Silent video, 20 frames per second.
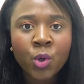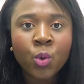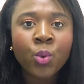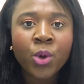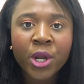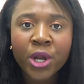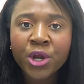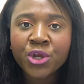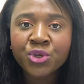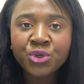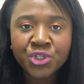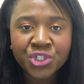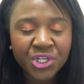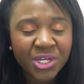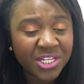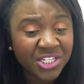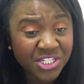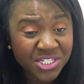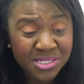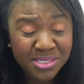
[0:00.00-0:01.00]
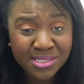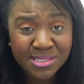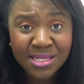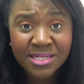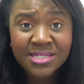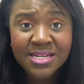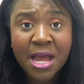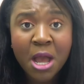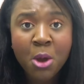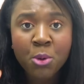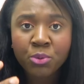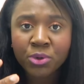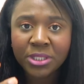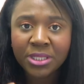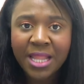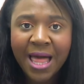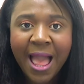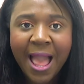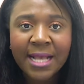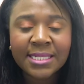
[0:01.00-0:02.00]
where you can just sit down,
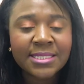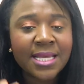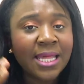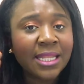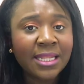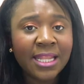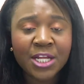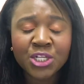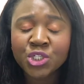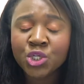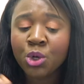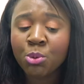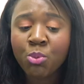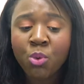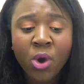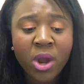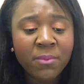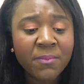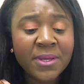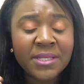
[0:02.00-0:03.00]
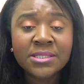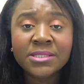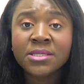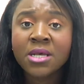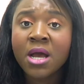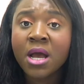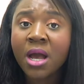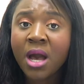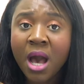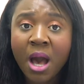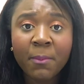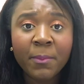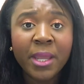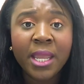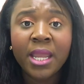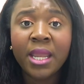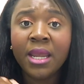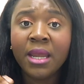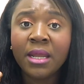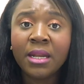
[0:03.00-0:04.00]
relax, and let your appointments come
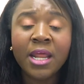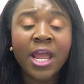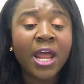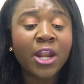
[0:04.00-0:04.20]
in,